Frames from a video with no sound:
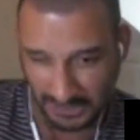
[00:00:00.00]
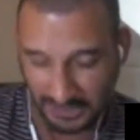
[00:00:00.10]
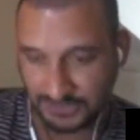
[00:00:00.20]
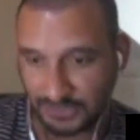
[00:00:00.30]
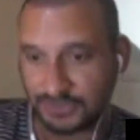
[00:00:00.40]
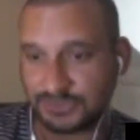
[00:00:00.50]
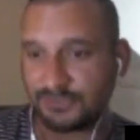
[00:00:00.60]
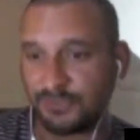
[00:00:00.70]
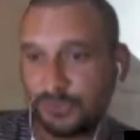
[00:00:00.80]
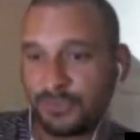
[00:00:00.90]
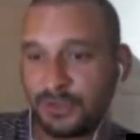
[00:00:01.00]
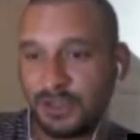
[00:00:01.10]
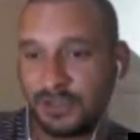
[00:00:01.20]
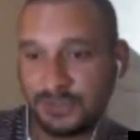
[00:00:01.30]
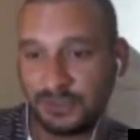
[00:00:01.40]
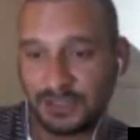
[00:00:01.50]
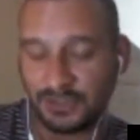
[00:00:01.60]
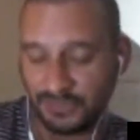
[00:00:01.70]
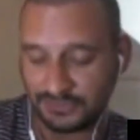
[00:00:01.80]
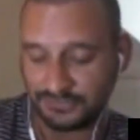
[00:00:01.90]
so on and so forth are doing on
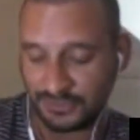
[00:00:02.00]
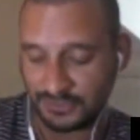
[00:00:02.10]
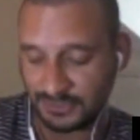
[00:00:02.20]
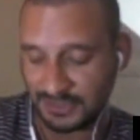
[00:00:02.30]
this front.